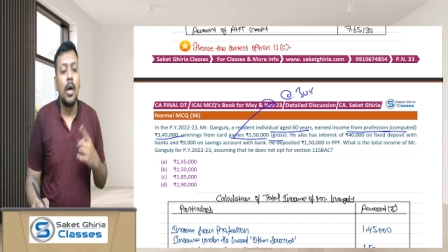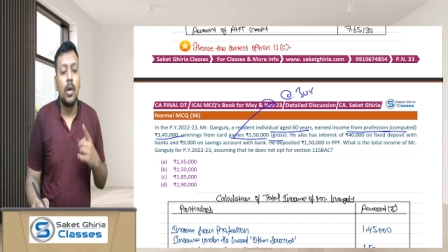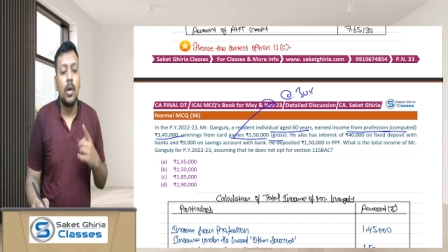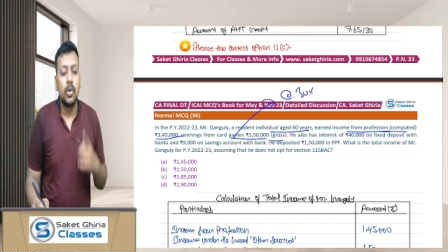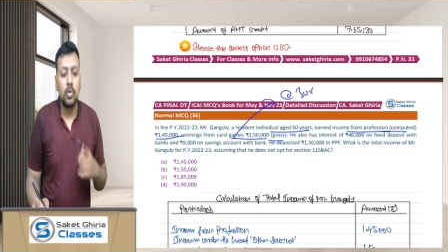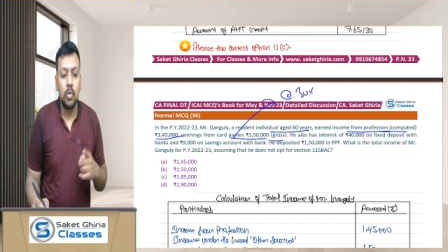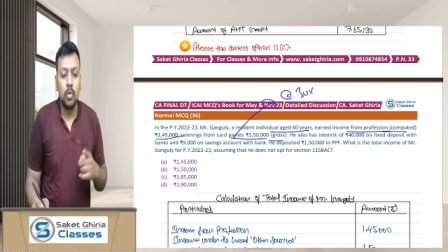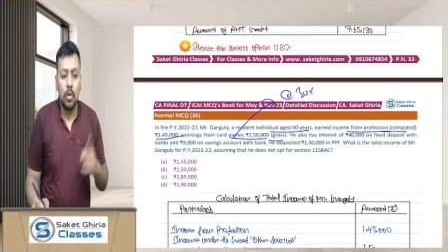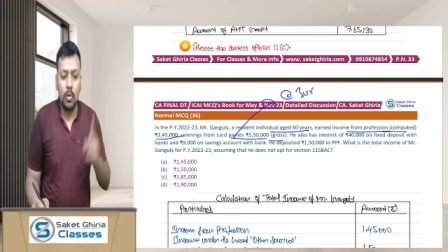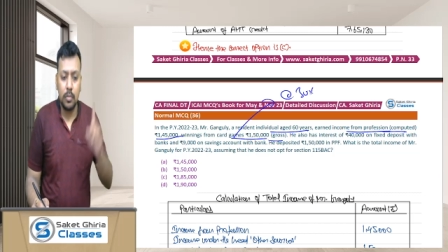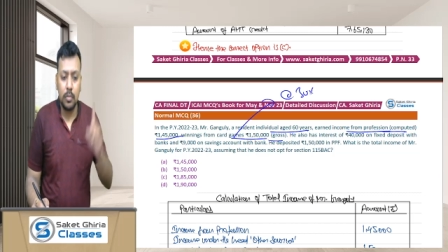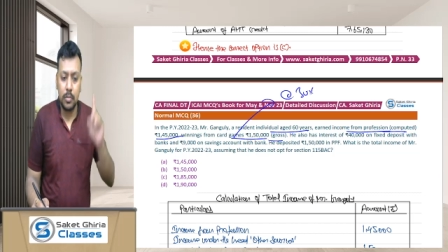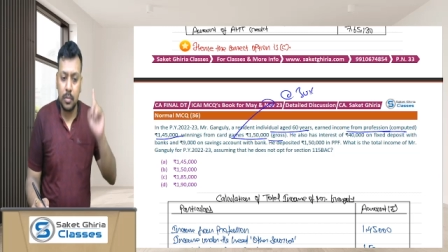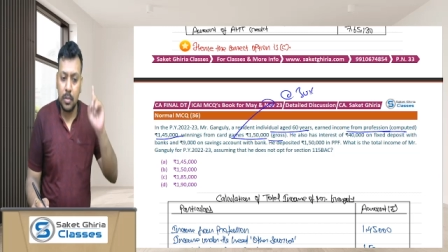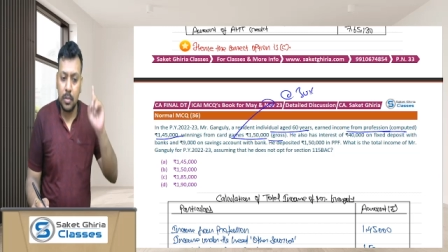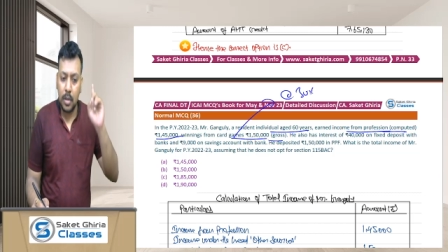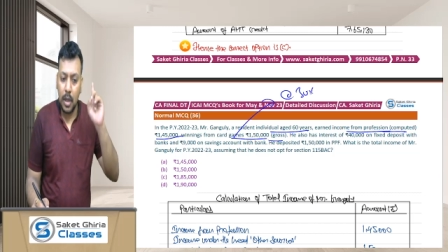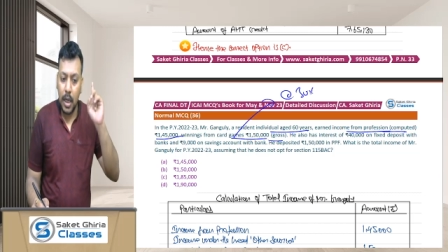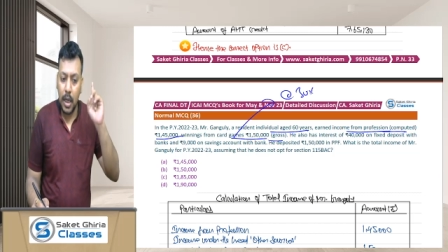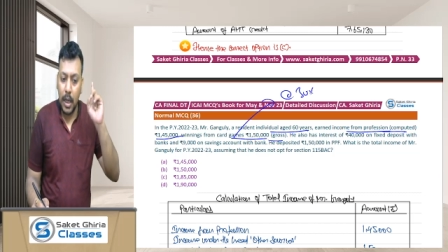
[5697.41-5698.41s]
No
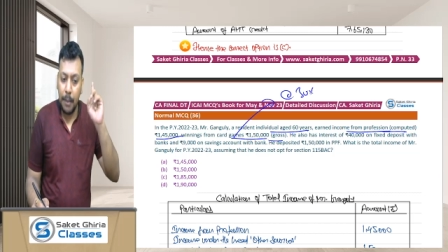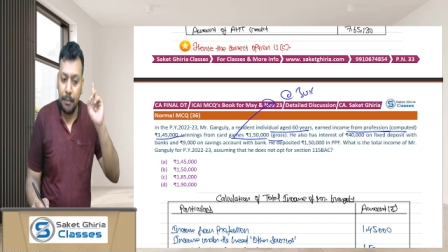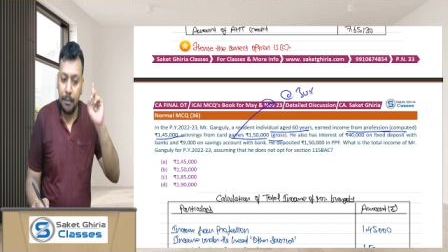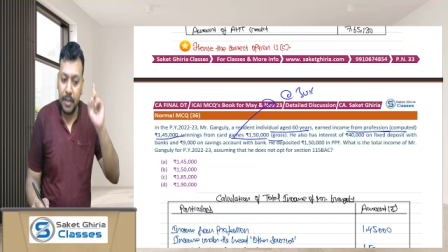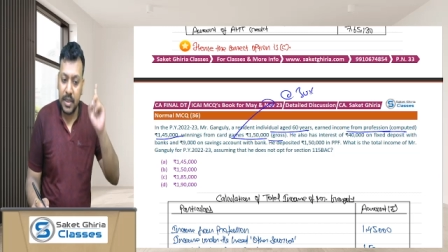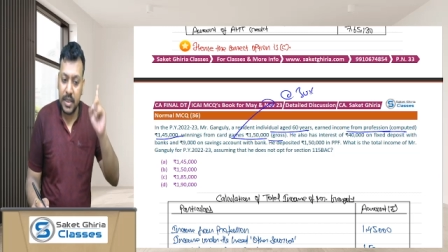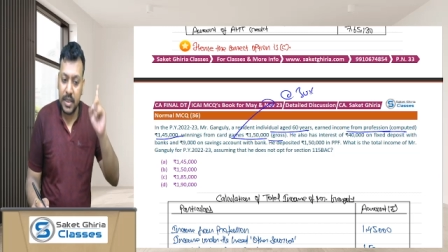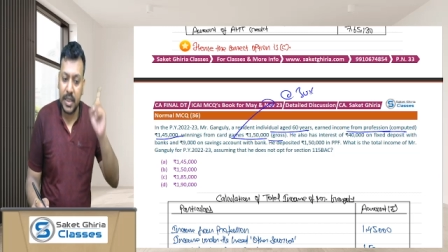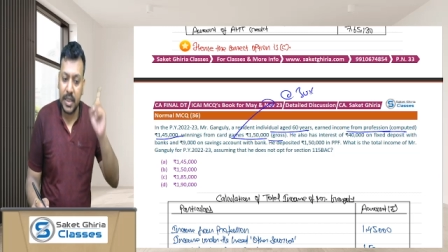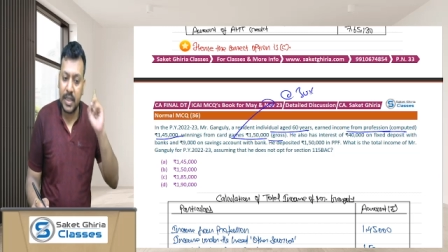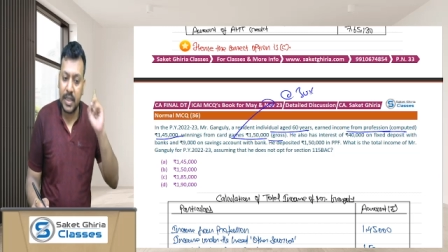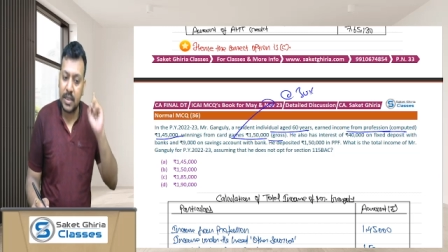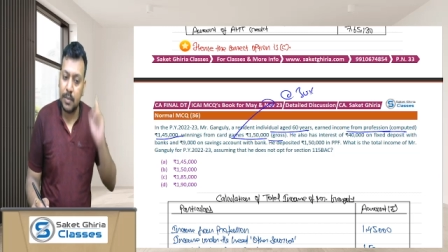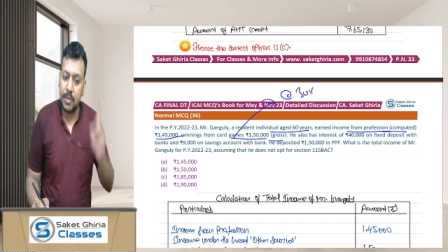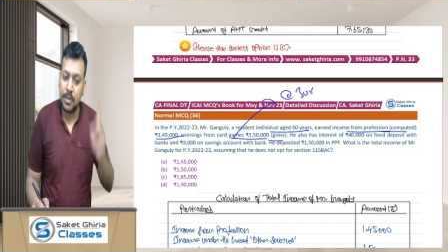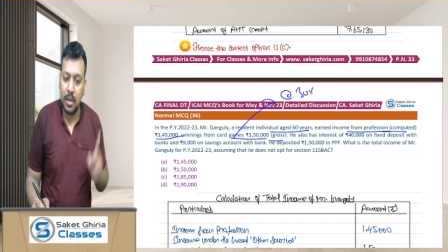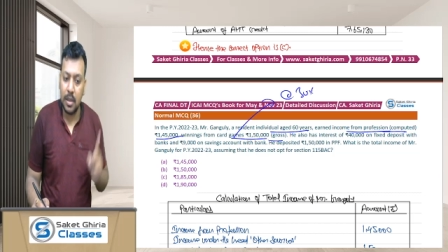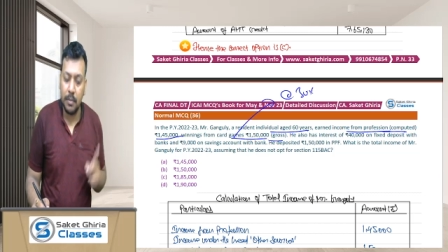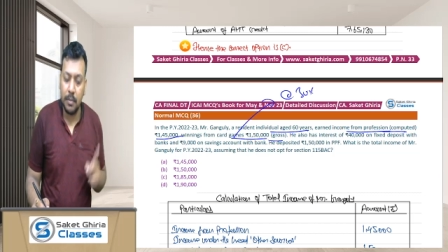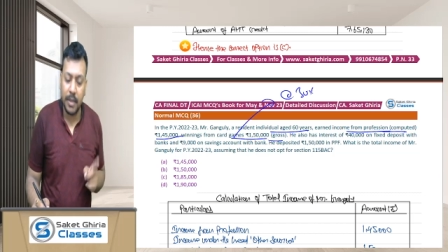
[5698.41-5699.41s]
basic
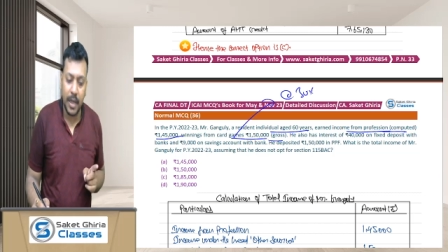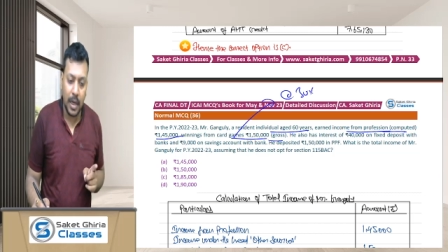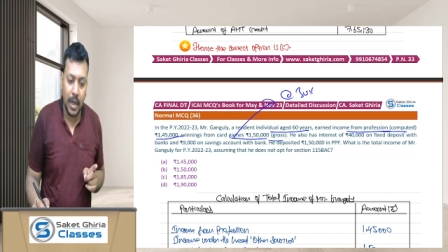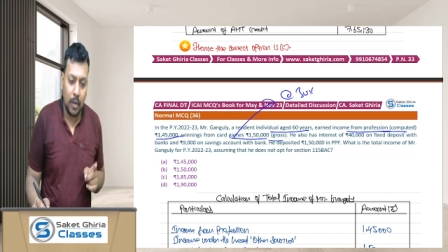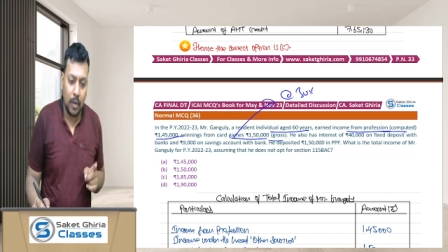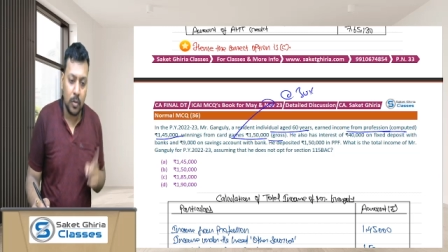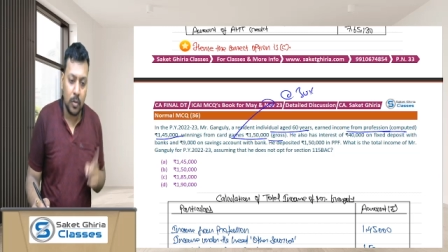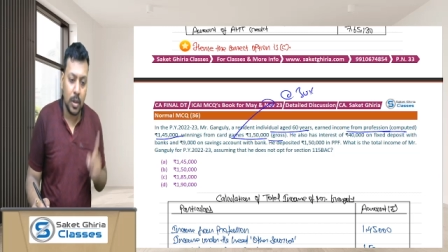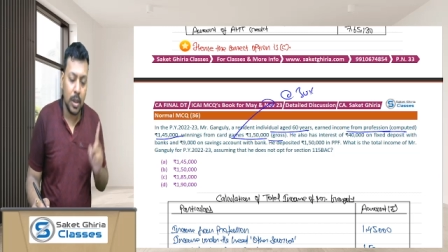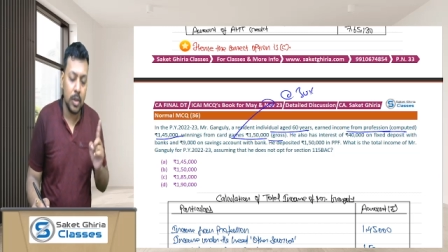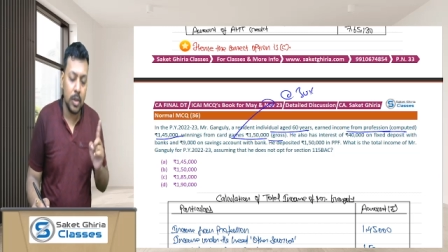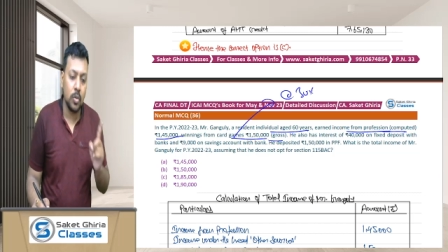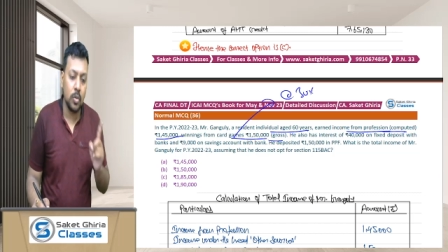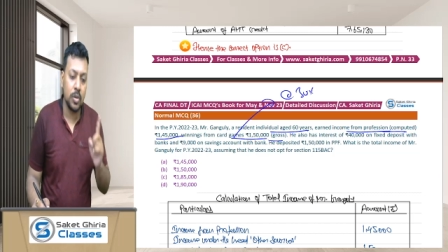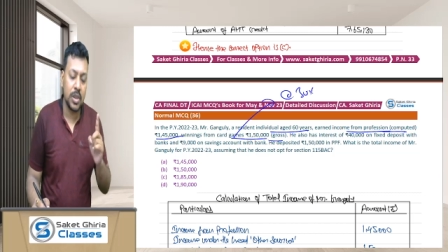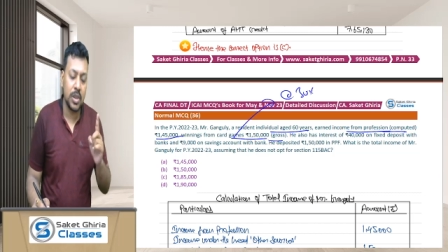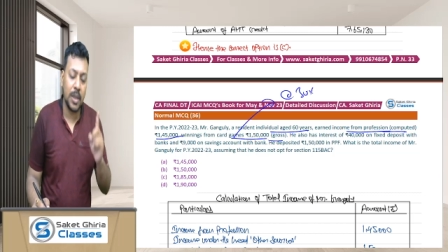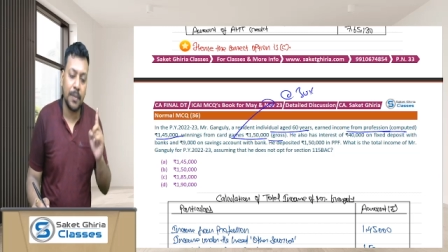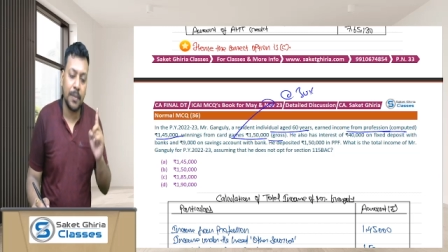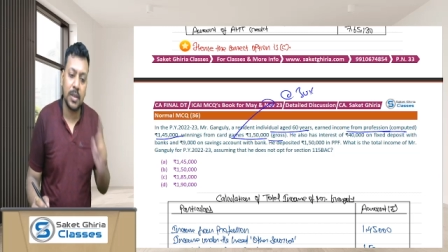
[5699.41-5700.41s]
exemption limit allowed, no
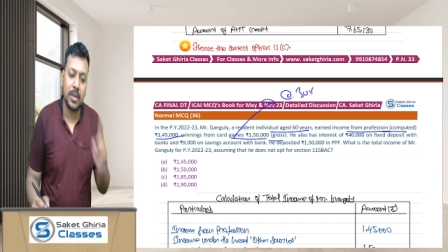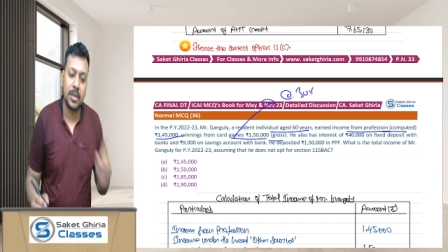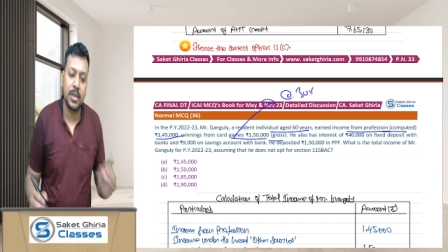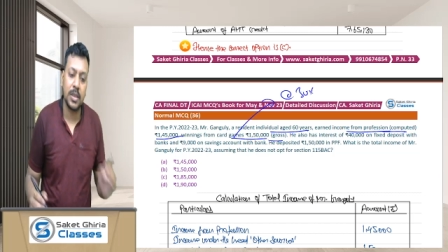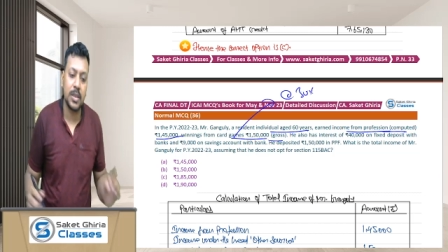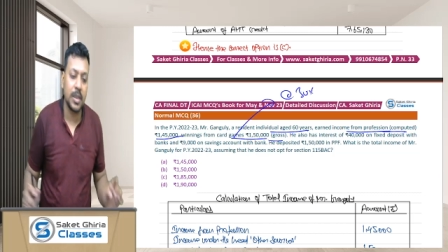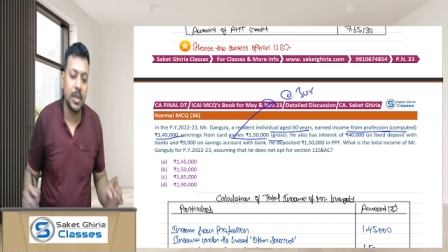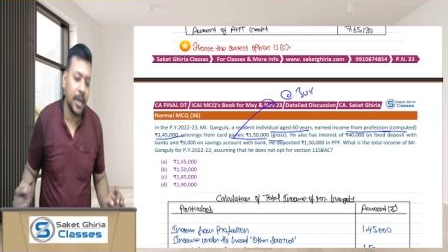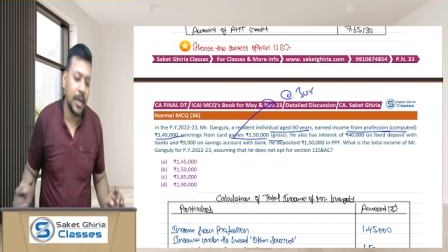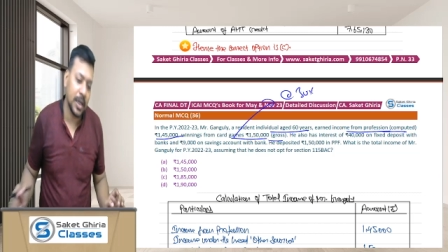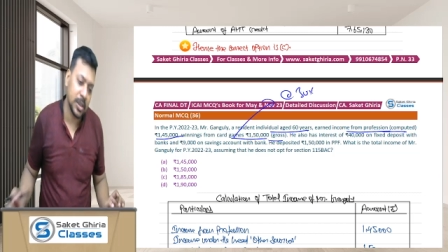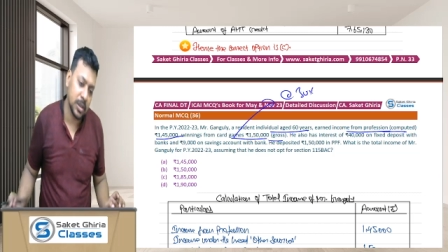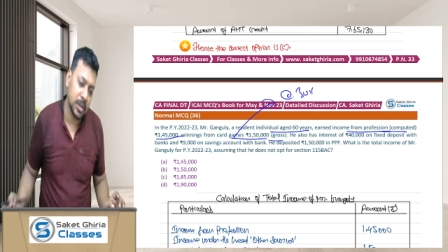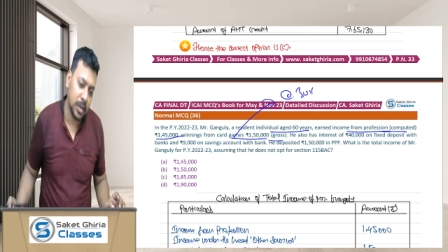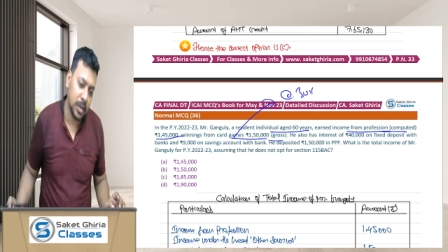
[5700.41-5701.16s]
chapter 6A deduction